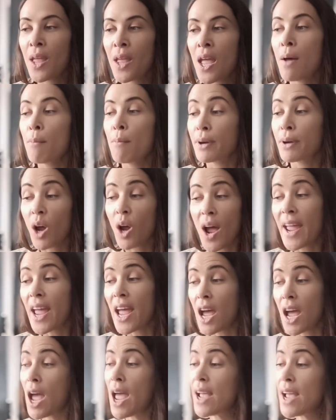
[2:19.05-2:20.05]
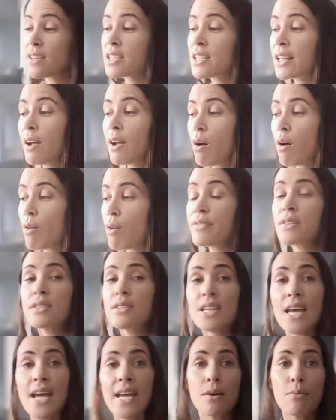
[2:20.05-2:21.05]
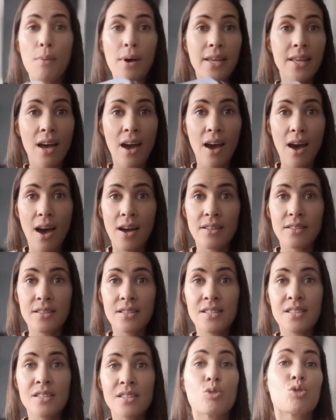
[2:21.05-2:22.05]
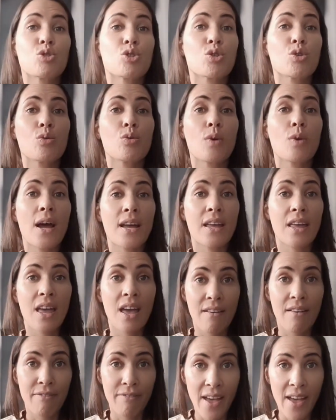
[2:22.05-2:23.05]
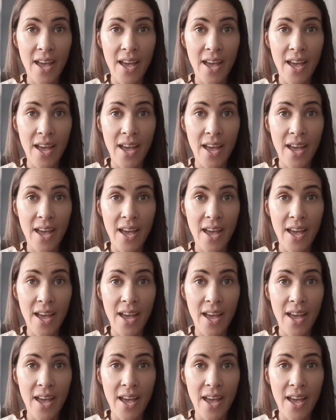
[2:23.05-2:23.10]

but I actually often take my cards to a cafe.